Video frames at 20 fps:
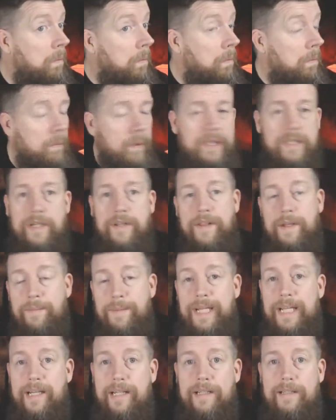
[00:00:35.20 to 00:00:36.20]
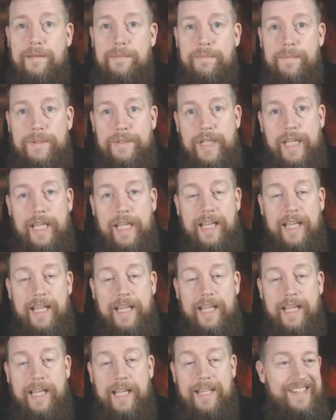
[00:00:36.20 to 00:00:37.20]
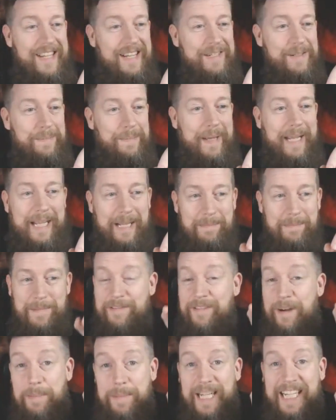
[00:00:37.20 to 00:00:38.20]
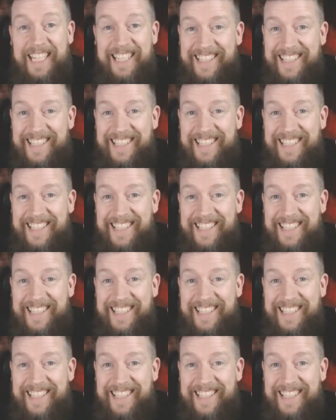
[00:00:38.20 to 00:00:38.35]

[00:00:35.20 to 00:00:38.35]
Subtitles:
which I think we are. See, it seemed to pick up me rubbing.